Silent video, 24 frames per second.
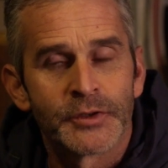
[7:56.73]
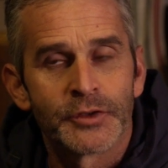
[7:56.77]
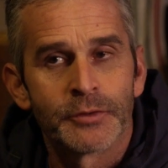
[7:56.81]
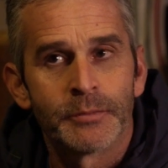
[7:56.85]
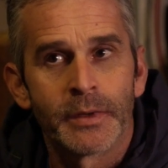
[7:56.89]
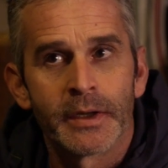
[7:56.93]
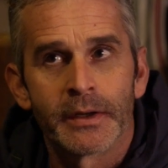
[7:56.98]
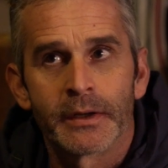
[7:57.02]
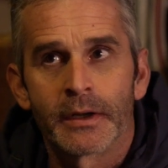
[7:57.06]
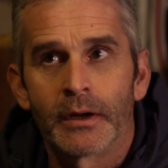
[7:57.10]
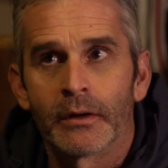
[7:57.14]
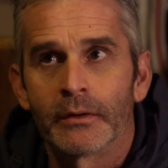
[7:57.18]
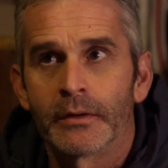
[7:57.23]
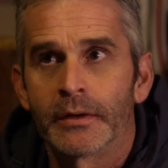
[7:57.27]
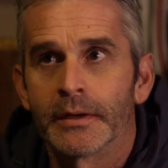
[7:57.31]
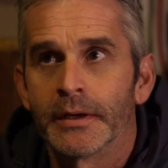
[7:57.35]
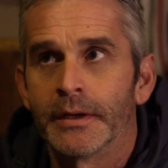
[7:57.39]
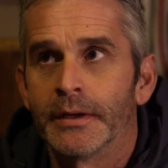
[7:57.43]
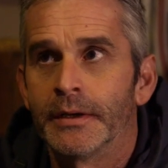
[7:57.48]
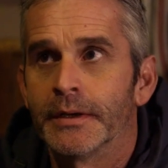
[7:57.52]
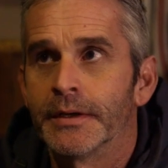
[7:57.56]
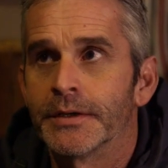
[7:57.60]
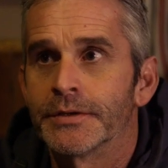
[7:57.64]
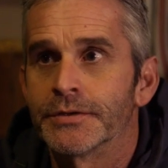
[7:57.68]
Somebody called it
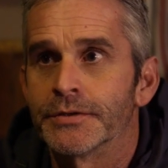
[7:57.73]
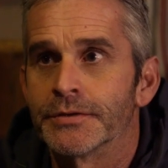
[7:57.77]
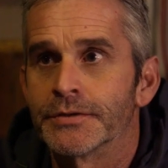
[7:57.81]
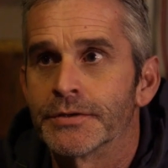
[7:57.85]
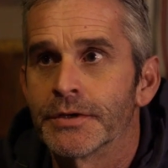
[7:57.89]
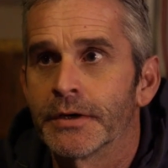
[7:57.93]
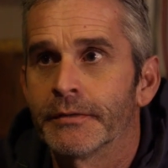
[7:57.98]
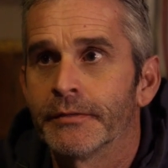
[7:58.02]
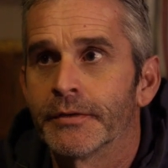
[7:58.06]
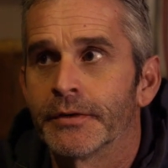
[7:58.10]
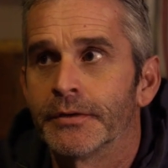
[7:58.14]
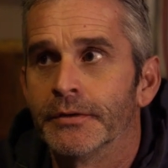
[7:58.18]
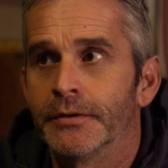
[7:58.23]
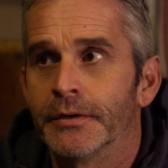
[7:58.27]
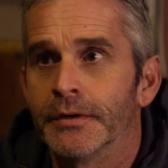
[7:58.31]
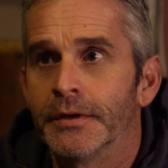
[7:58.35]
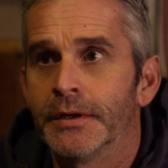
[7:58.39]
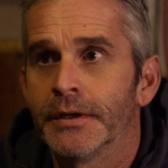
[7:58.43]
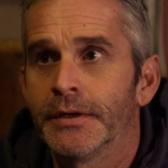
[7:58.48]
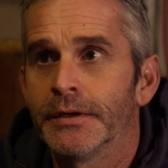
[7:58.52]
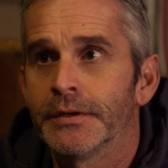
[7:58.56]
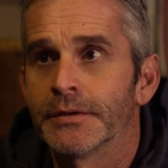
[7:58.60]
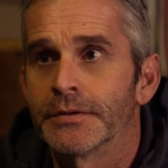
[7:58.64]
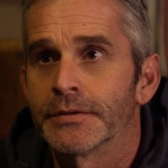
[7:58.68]
indentured servitude. A
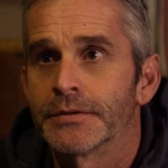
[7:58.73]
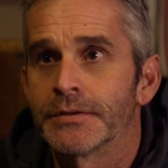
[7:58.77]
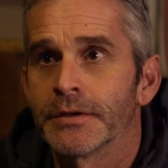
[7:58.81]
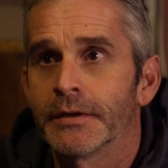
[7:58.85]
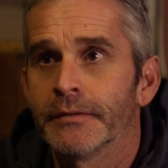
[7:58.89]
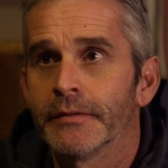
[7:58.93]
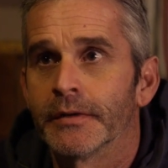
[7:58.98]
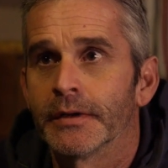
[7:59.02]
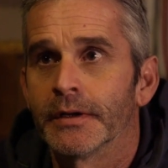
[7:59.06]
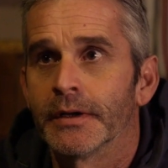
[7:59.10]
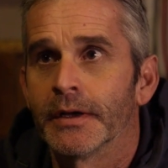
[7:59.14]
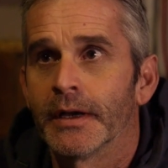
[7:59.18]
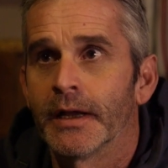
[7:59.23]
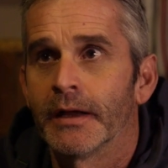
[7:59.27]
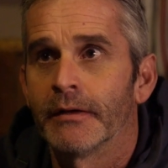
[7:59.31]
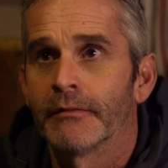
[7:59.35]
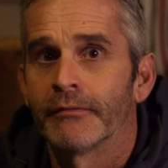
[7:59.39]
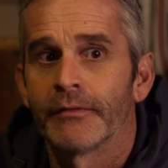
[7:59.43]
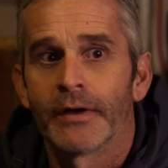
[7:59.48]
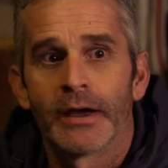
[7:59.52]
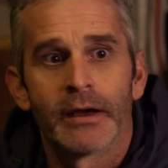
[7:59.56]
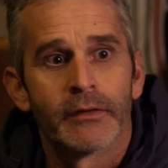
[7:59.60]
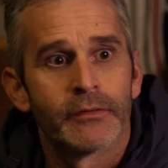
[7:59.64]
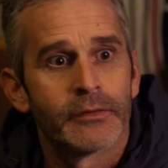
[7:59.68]
indentured servant doesn't have
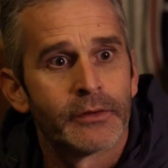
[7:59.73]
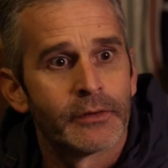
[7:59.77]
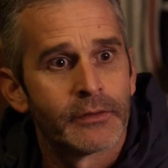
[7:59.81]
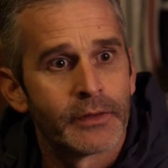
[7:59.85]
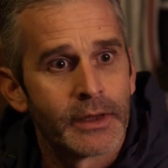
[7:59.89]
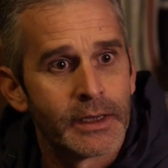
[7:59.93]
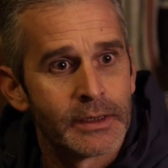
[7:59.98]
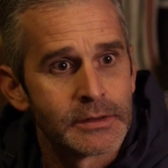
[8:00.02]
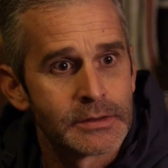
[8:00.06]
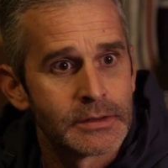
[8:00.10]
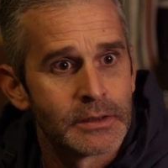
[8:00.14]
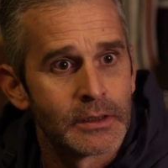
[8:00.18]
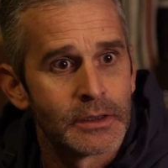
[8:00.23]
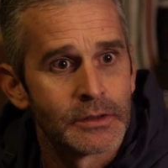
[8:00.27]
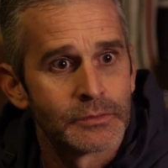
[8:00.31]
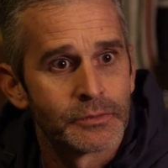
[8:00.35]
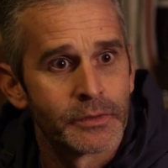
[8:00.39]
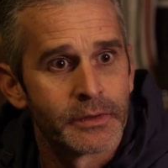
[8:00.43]
$500,000